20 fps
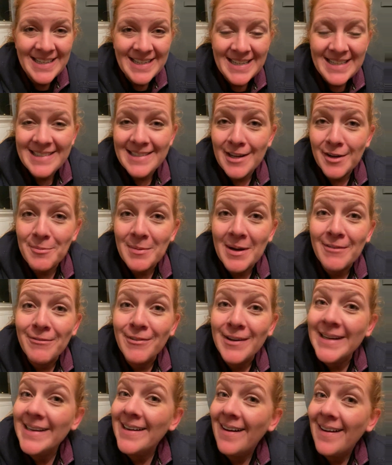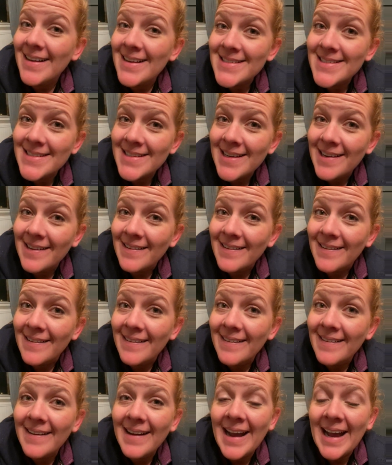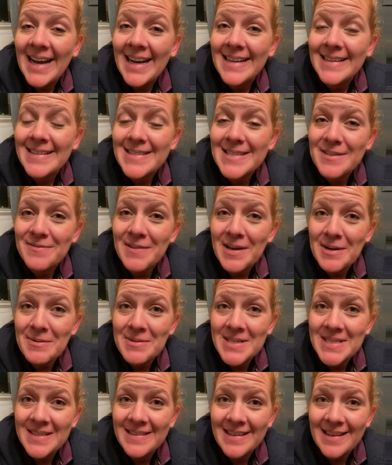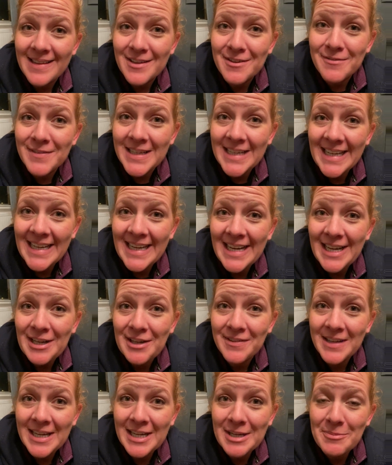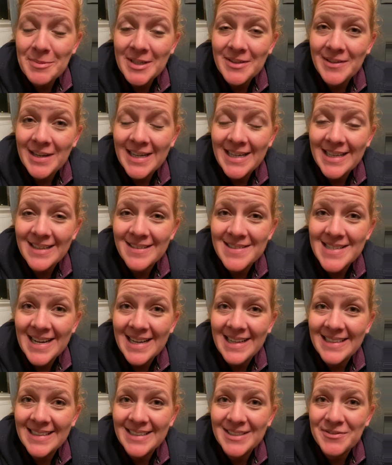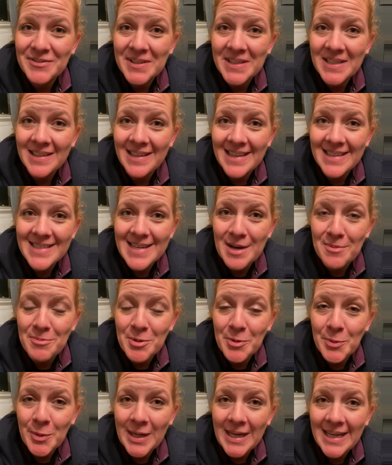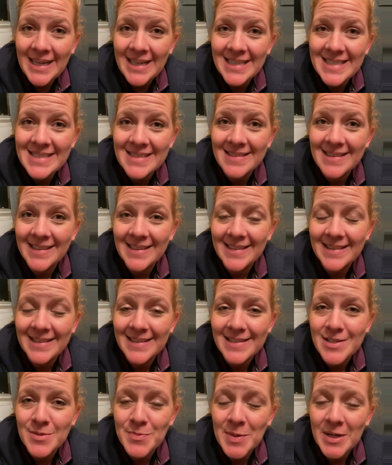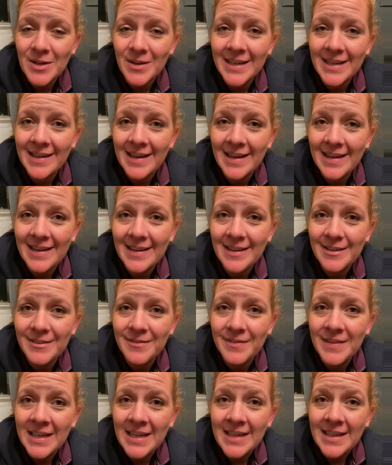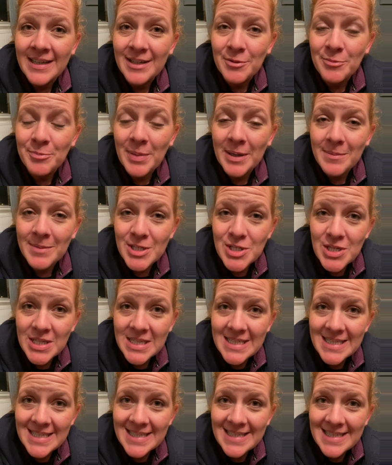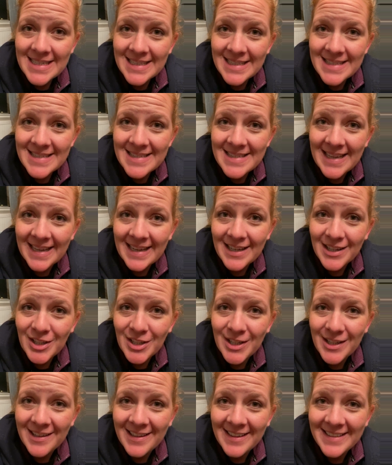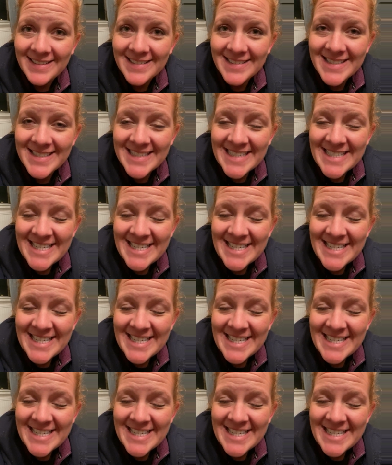So my friend Haas Duggar asked if I would do another video. I've kind of been radio silent for the last couple weeks in the spirit of baby Jesus and Santa Claus.